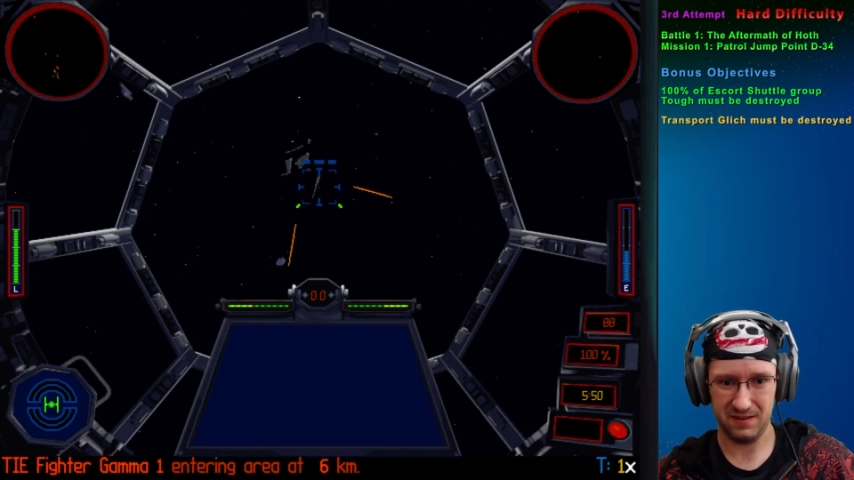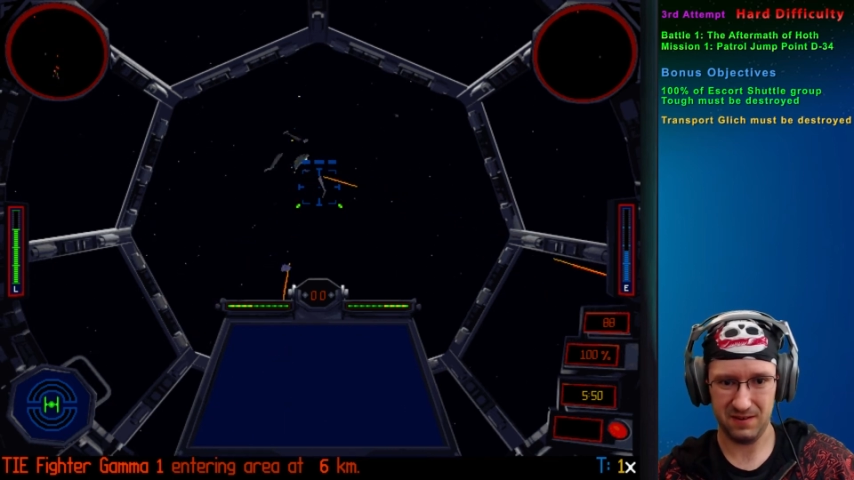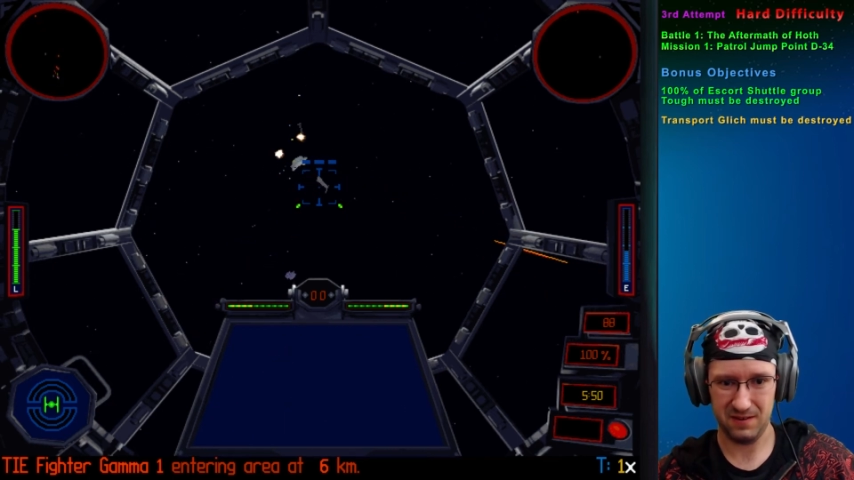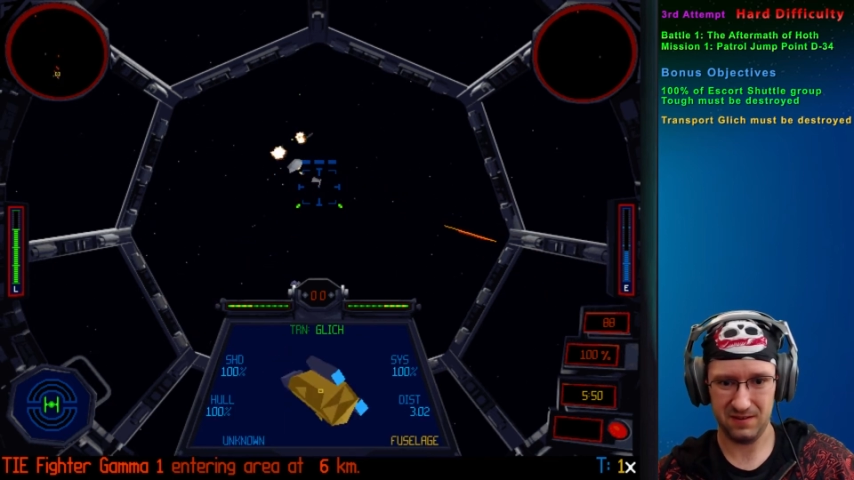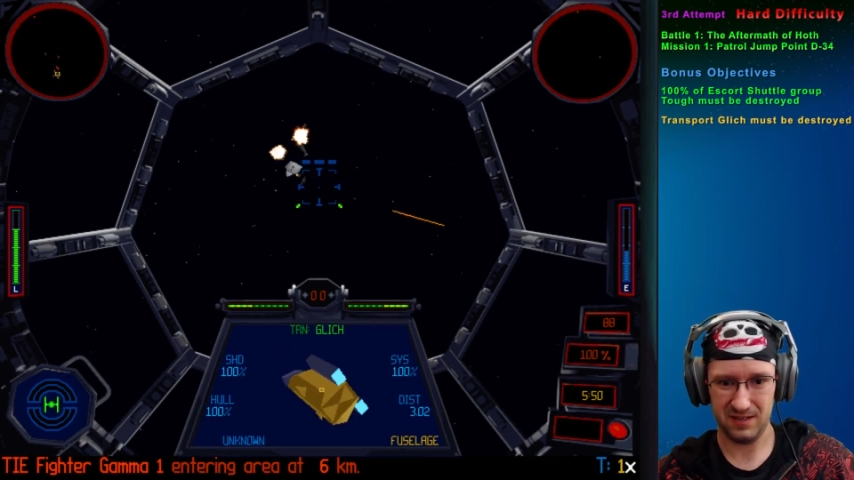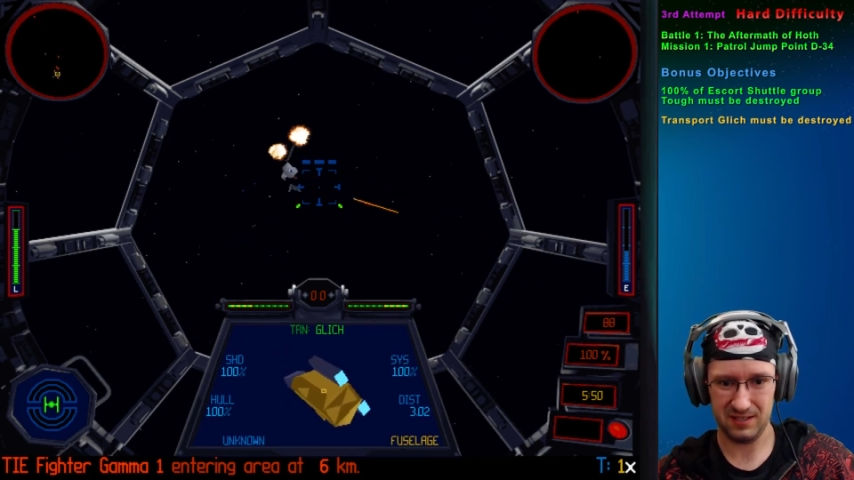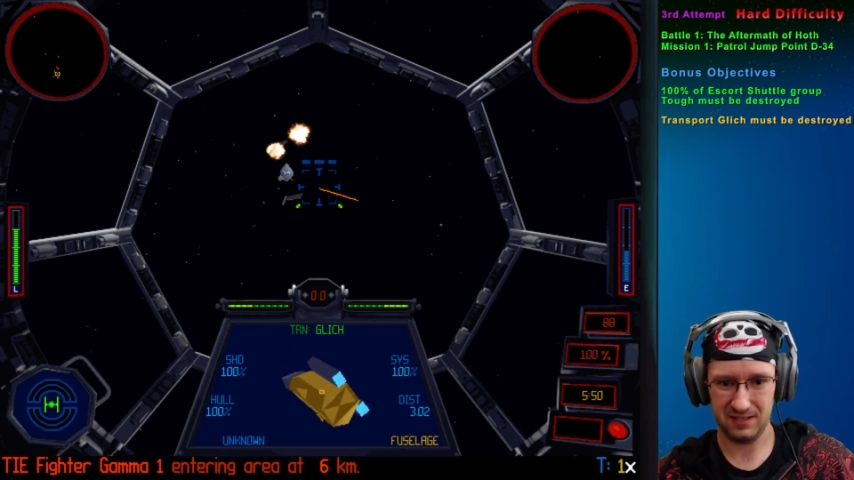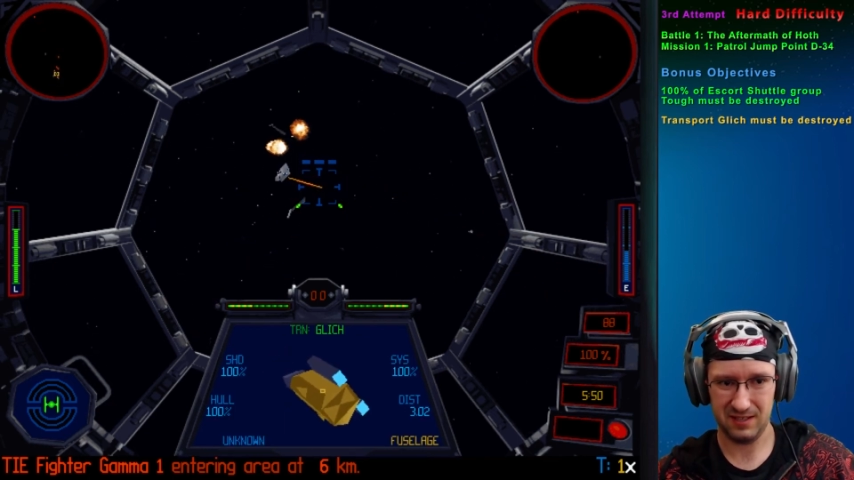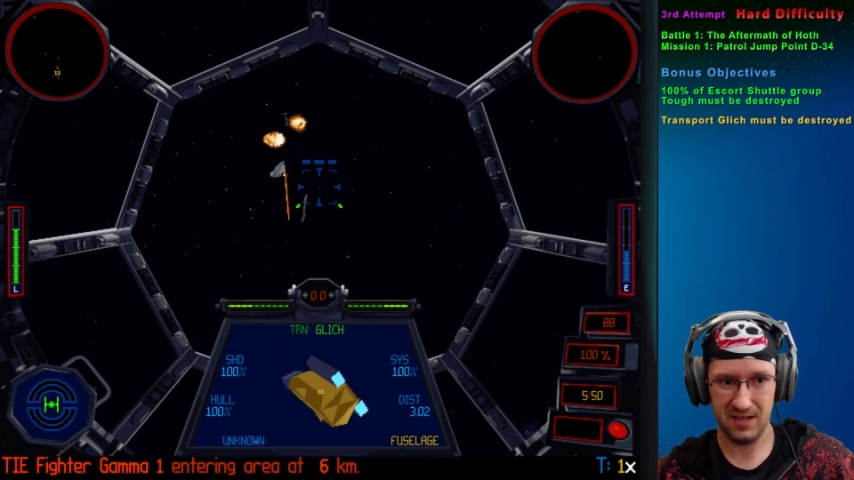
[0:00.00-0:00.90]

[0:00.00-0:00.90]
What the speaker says: Oh, nice.